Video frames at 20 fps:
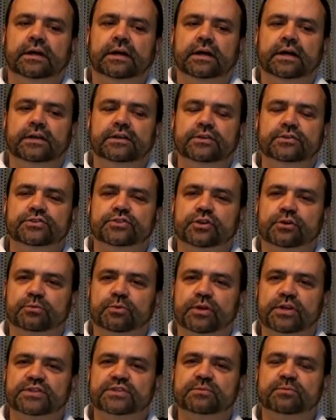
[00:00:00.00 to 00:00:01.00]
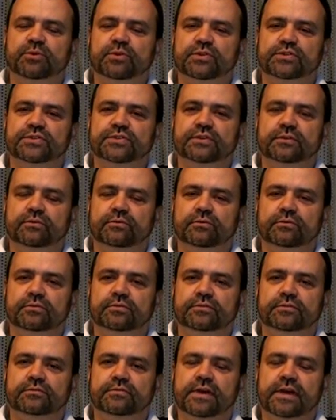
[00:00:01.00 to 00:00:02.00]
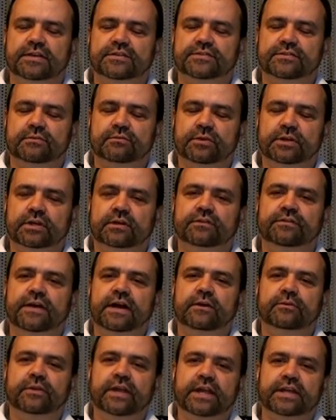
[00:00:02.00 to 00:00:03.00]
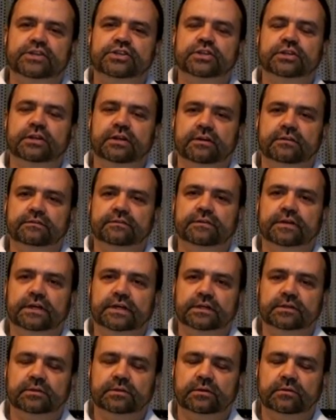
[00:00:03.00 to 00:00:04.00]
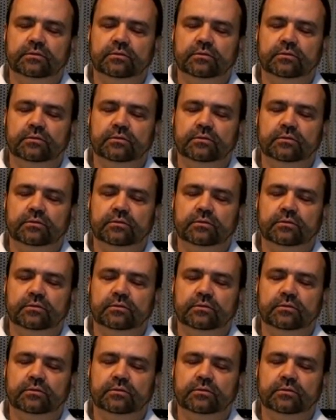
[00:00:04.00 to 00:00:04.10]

uh, and used her principles to as the real foundation of uh,